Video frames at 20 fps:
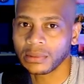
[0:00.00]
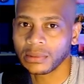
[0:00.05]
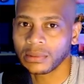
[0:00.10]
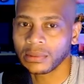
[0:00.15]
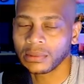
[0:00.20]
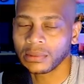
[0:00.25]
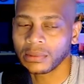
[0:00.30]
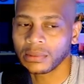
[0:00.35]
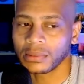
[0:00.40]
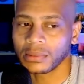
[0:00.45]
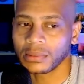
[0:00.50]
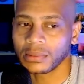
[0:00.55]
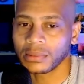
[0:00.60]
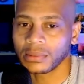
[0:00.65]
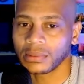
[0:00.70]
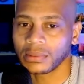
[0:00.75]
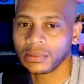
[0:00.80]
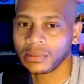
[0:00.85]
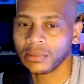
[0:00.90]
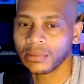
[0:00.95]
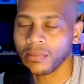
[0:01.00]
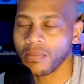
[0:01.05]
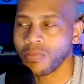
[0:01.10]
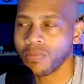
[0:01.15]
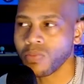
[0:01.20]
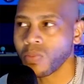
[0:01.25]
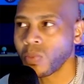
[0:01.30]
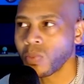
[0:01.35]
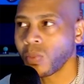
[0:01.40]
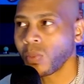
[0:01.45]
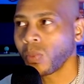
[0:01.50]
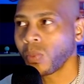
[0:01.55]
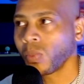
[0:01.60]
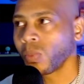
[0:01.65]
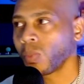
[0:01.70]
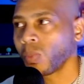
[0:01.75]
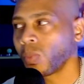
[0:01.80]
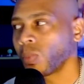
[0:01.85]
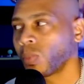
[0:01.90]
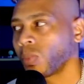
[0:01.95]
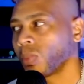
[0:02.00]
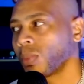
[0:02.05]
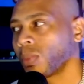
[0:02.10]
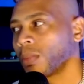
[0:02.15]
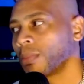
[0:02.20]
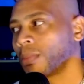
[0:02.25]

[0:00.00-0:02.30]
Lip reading: No words are spoken by the person on screen.